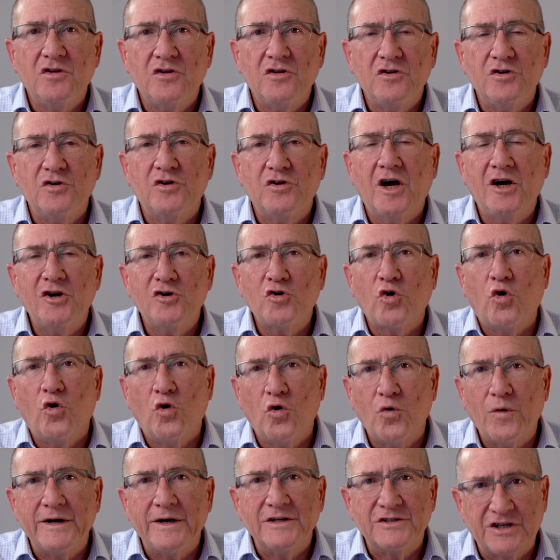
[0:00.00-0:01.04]
you don't
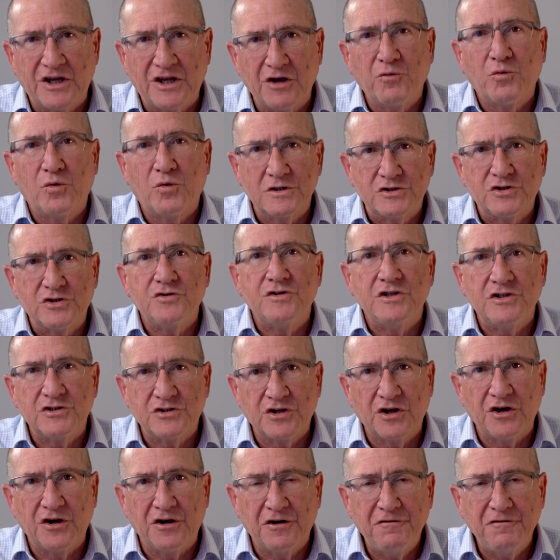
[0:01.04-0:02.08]
always get what you
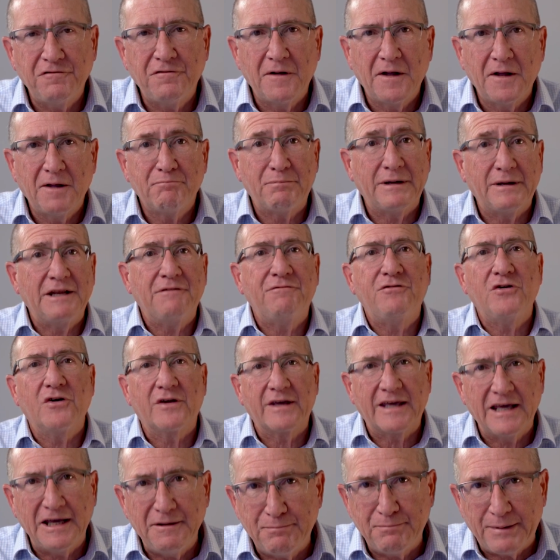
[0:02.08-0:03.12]
deserve, but if you
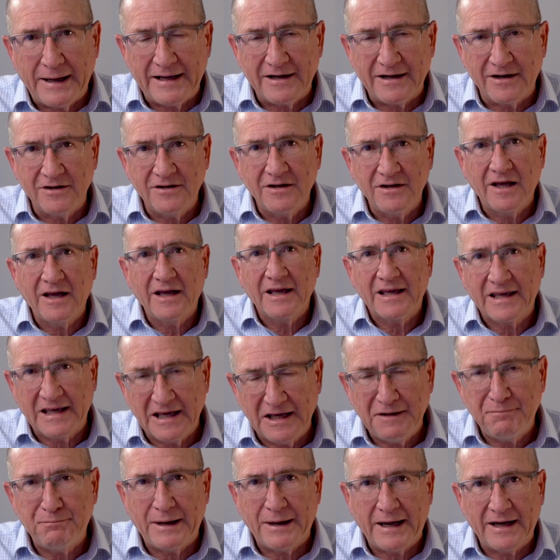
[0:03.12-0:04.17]
keep at it,
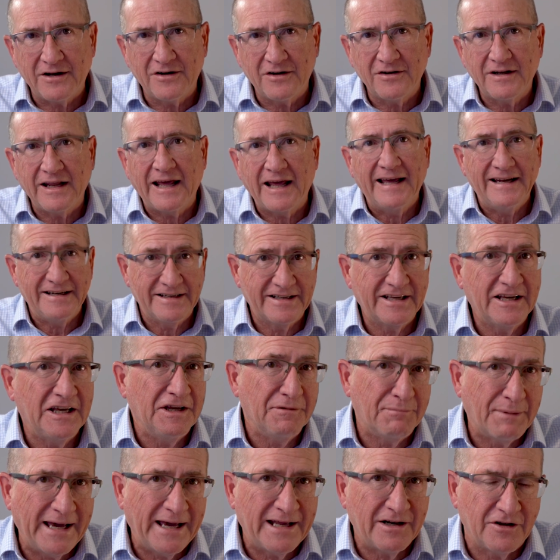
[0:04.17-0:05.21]
and keep
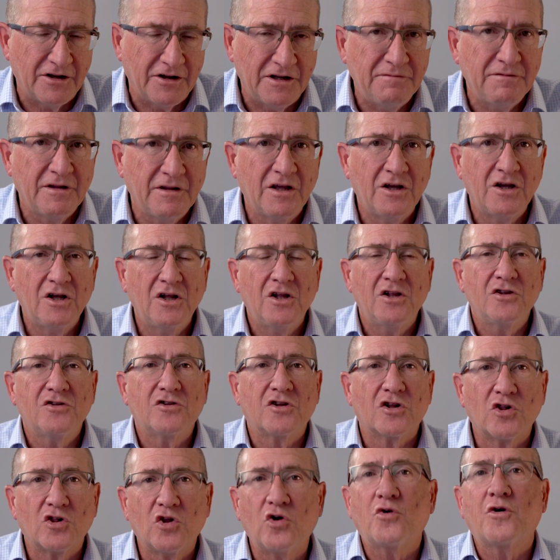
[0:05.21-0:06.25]
at it, the
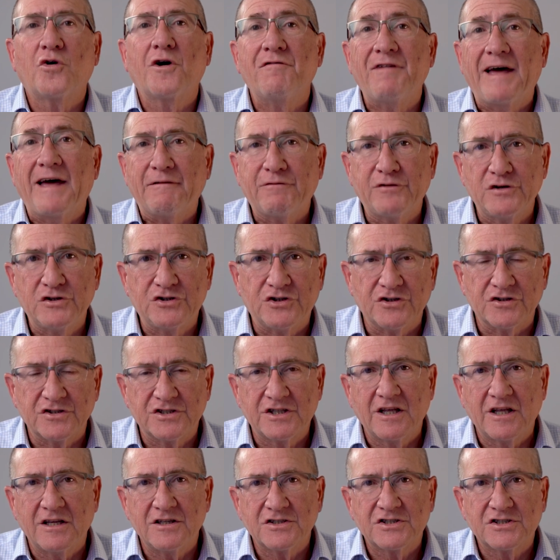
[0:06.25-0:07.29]
law of averages
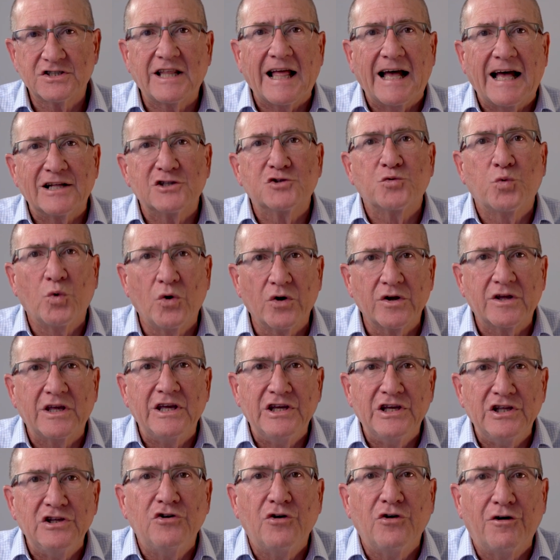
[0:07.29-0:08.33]
starts working
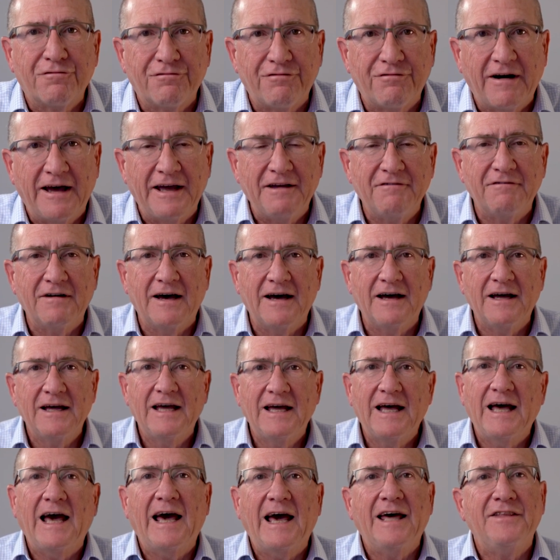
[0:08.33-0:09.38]
in your favor.
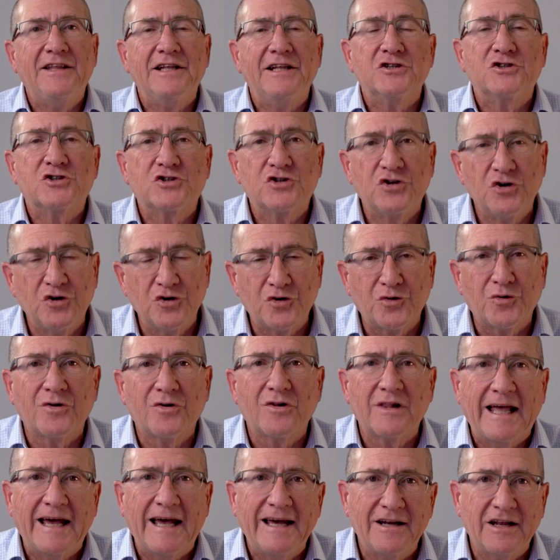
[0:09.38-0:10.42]
And then sooner or
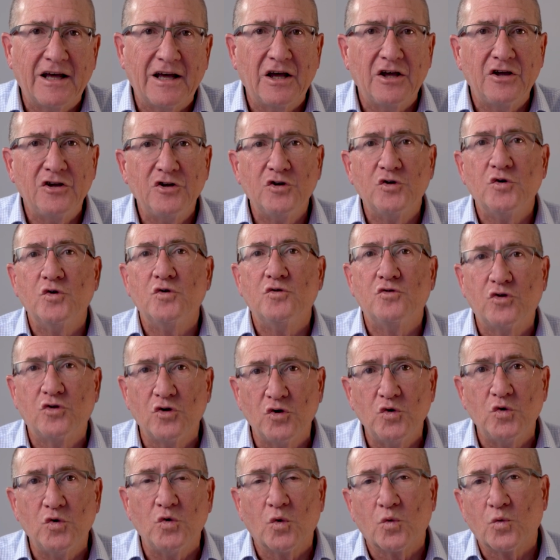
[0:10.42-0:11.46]
later, you
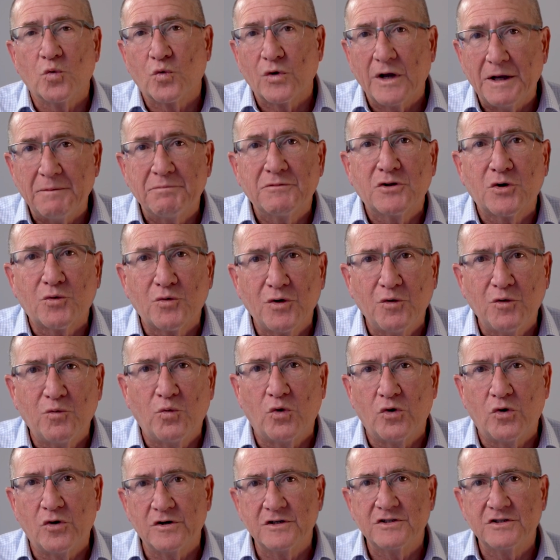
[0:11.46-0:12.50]
do reap the
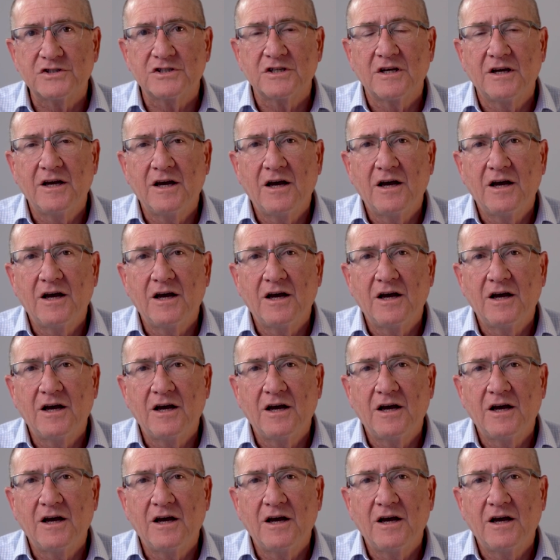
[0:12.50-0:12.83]
rewards